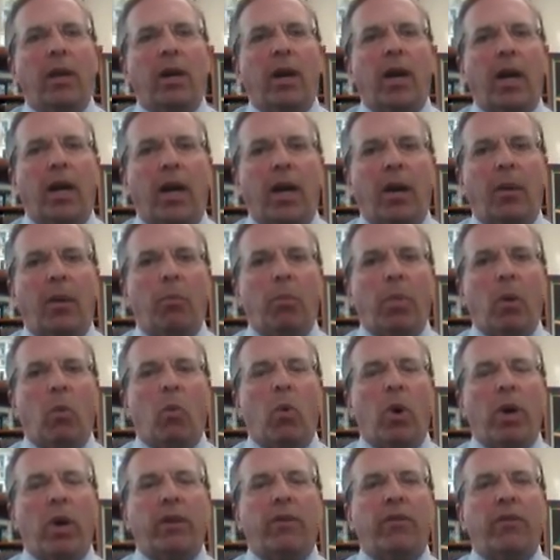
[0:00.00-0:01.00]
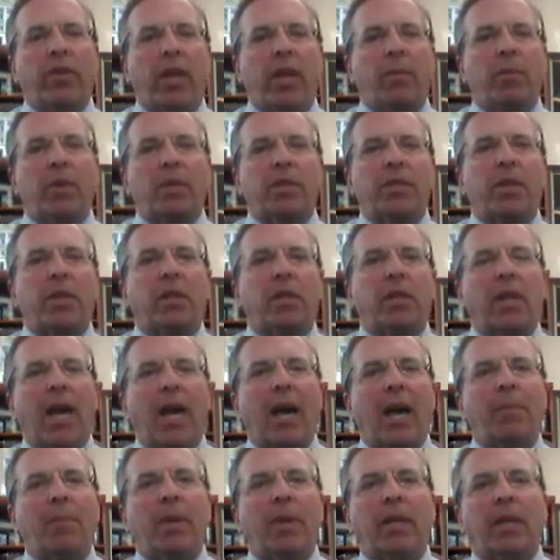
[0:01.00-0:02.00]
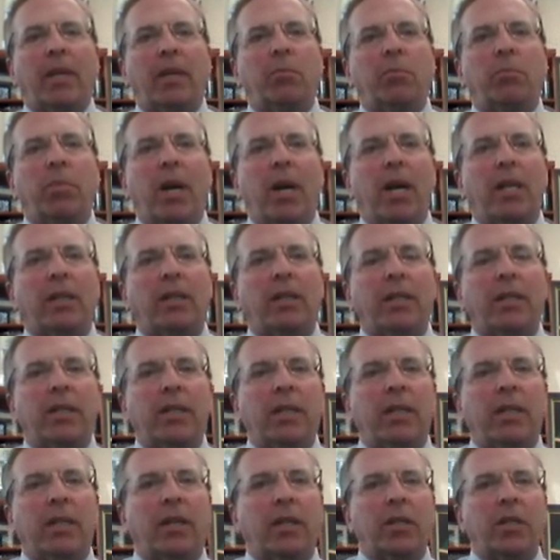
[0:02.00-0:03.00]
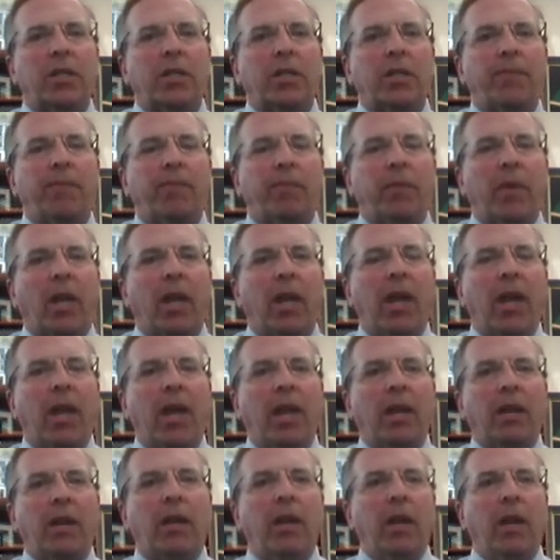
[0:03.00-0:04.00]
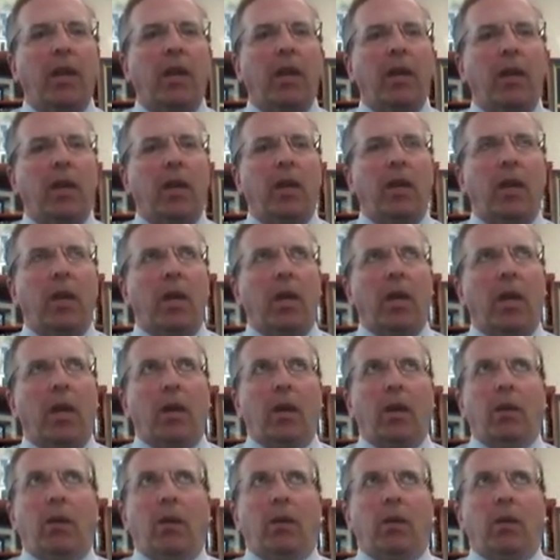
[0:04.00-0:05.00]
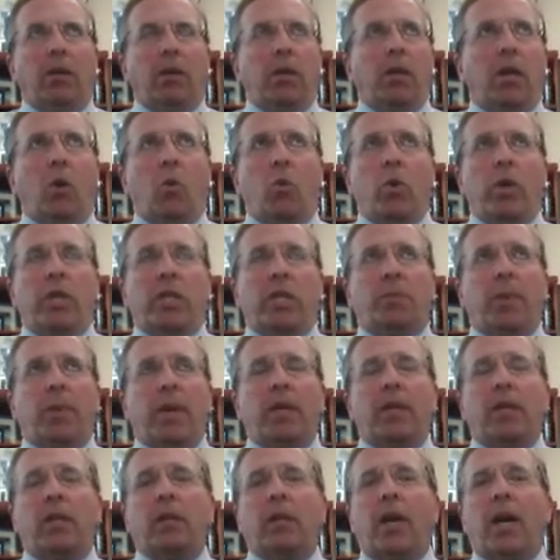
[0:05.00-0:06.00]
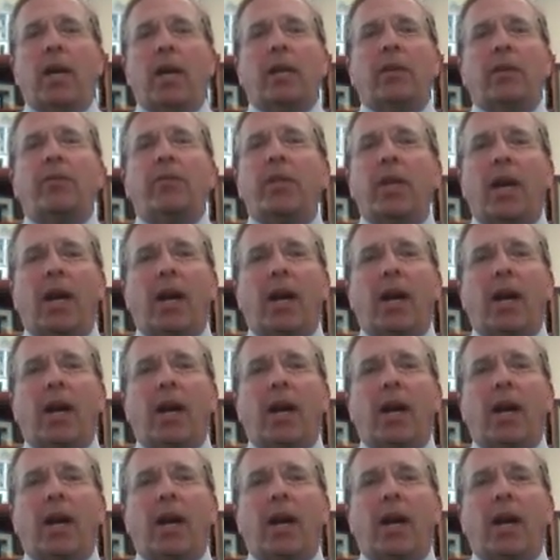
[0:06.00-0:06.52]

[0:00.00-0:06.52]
Uh, but one of them is the lobbying and politics. And you know, we spend a lot of